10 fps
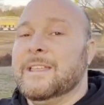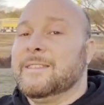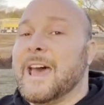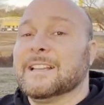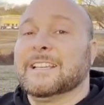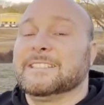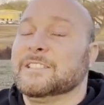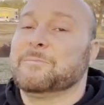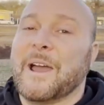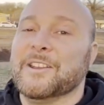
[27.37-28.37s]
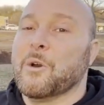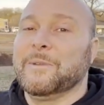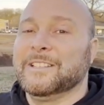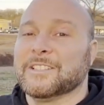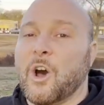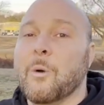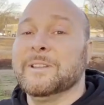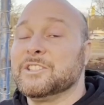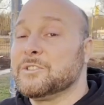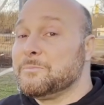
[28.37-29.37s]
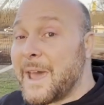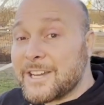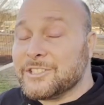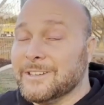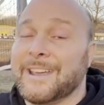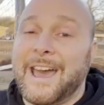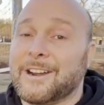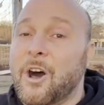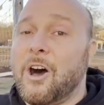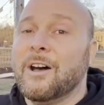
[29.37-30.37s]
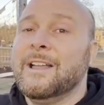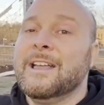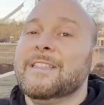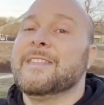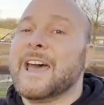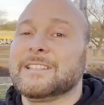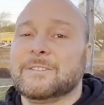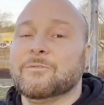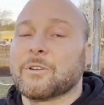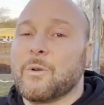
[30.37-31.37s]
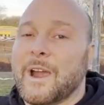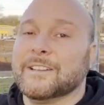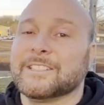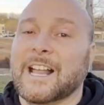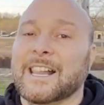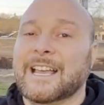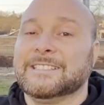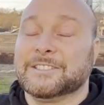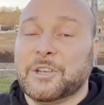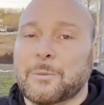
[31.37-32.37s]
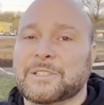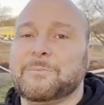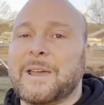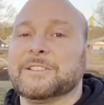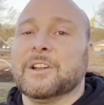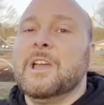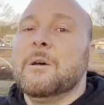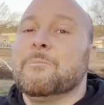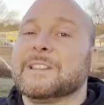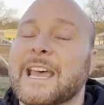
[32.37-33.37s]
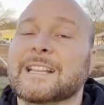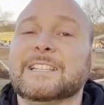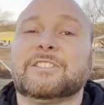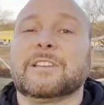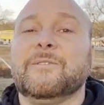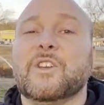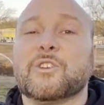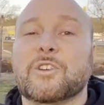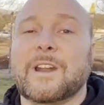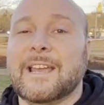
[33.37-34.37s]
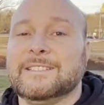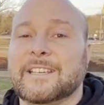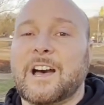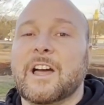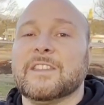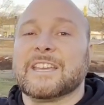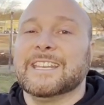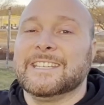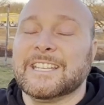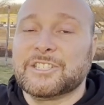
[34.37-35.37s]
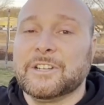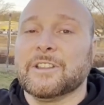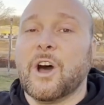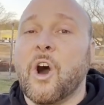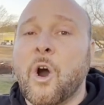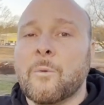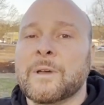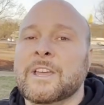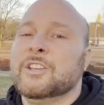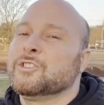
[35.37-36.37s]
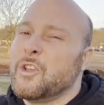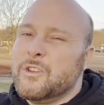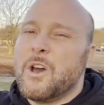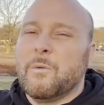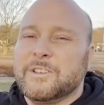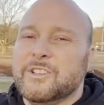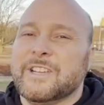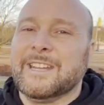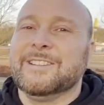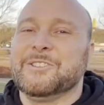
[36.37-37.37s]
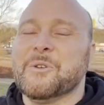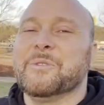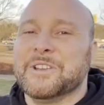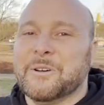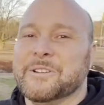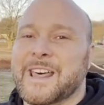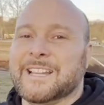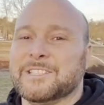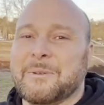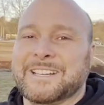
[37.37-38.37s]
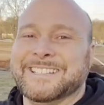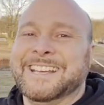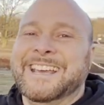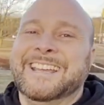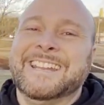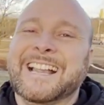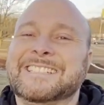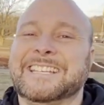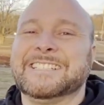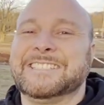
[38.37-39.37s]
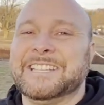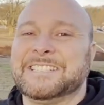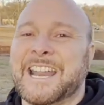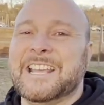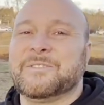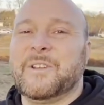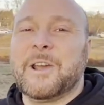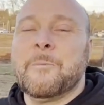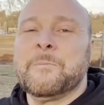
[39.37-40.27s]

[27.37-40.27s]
That list is by no means a home inspection at all. That requires a licensed home inspector, but that list will give you a good idea on the condition of the home so you know what you're getting into when you go into that inspection. Now let's get into today's video.